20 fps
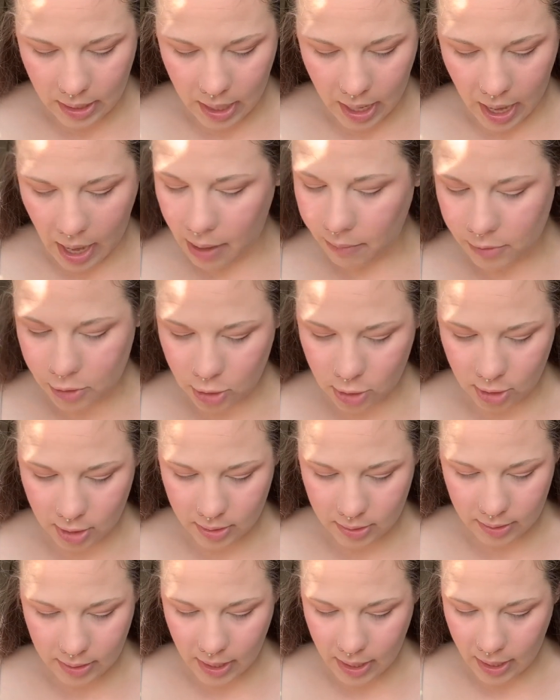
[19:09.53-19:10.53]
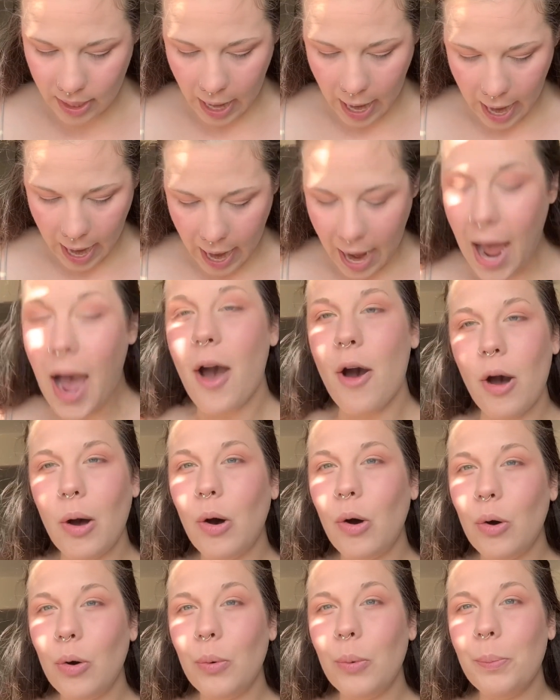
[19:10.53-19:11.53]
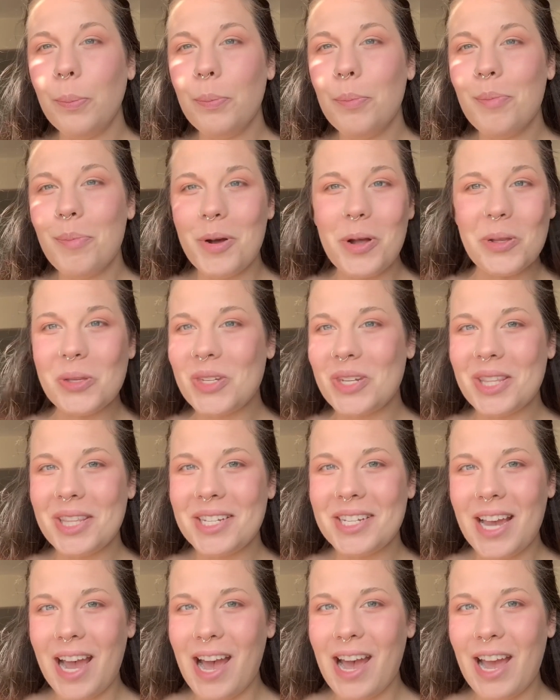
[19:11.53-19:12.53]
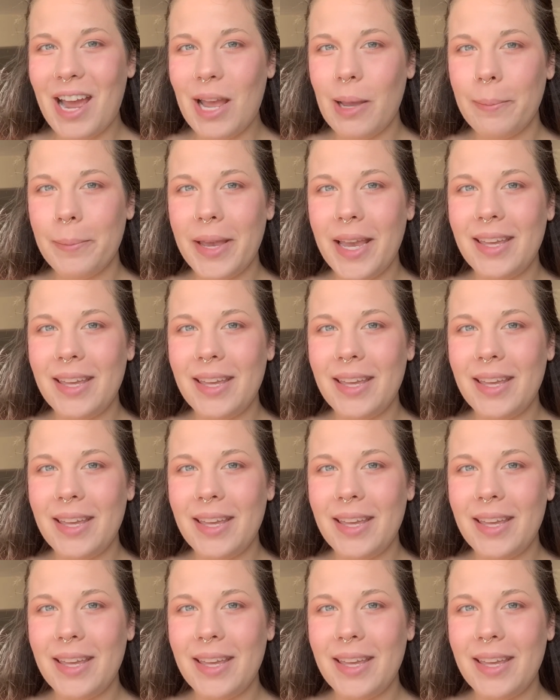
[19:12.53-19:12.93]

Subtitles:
I was just like at home most of the time,